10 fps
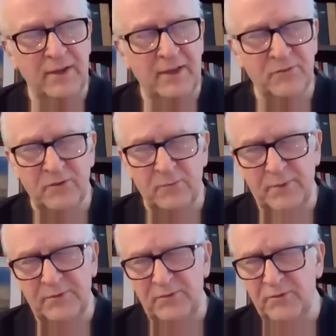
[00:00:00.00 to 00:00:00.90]
as a
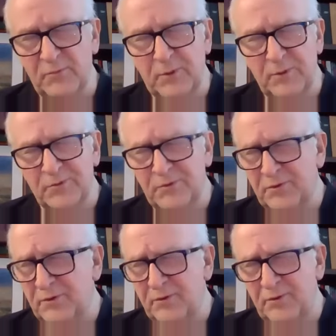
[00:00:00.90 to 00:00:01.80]
business
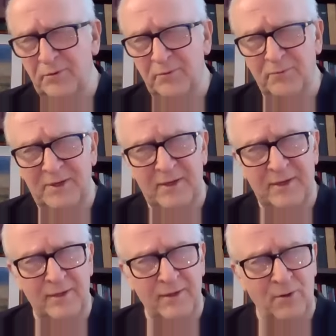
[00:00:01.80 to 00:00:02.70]
person, you're
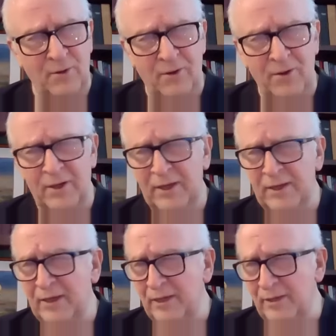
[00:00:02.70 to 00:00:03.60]
reading
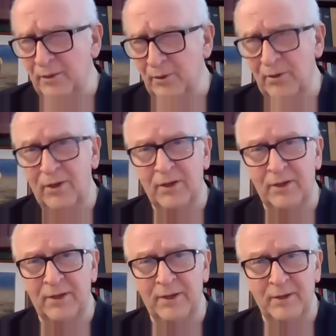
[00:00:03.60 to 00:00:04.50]
on and
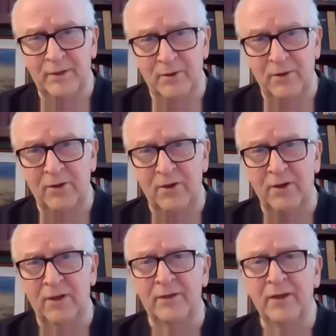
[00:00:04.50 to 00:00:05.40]
on and
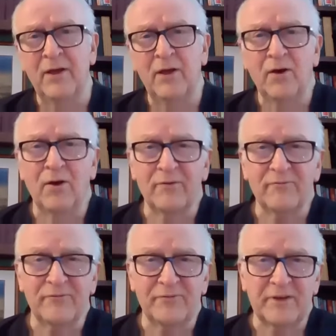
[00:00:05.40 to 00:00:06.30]
on on
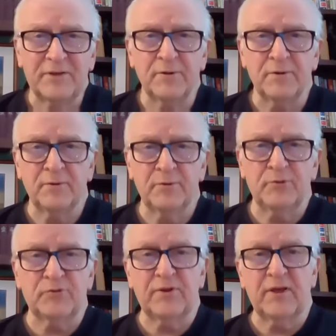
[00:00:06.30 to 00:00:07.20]

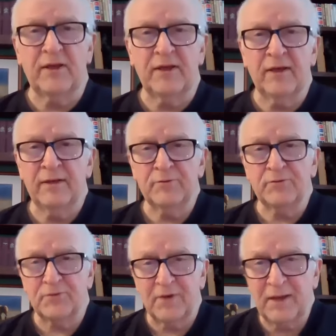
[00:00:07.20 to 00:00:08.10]
figures and
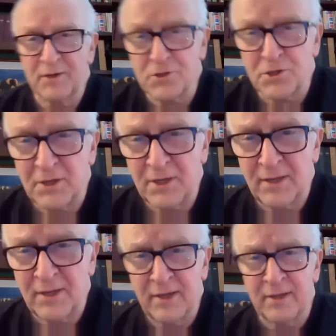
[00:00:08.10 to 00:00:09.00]

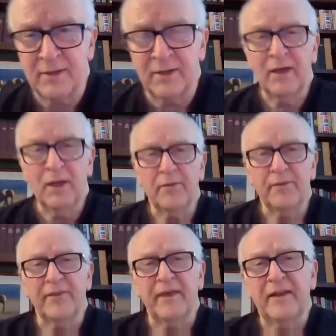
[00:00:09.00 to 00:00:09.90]
strategy, and
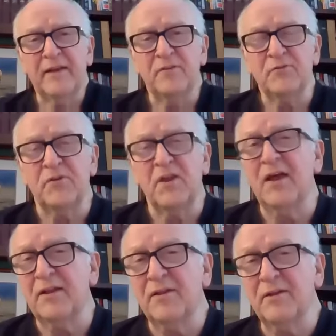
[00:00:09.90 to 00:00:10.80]
that is
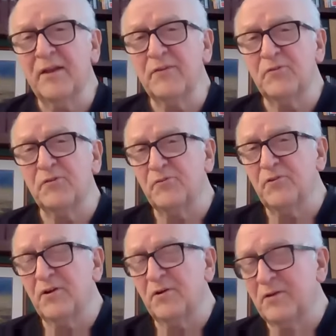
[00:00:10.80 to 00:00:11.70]
not
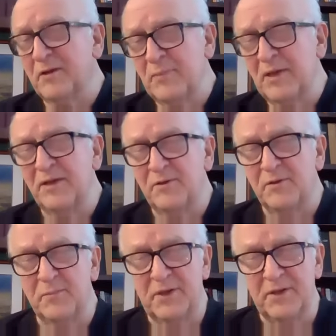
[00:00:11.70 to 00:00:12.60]
necessarily made
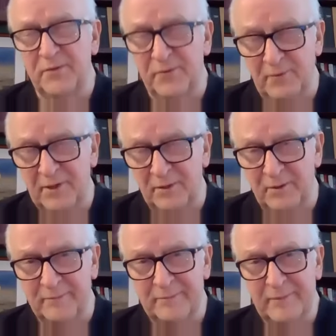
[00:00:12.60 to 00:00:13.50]
to be a
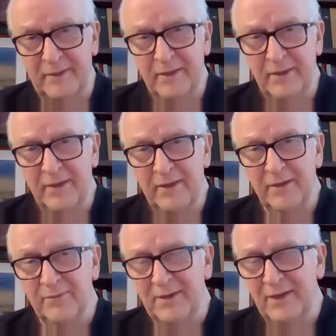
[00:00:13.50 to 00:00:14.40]
thriller.
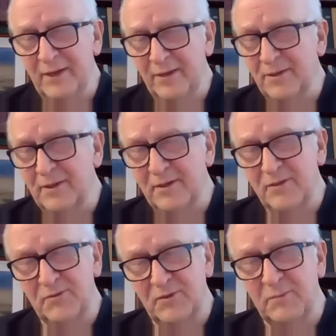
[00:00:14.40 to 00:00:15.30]
In reality,
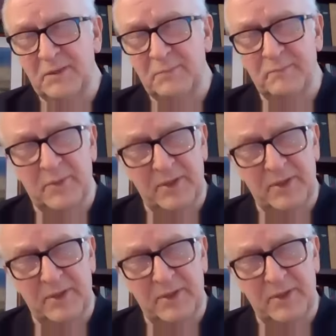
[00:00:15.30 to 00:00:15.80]
some of them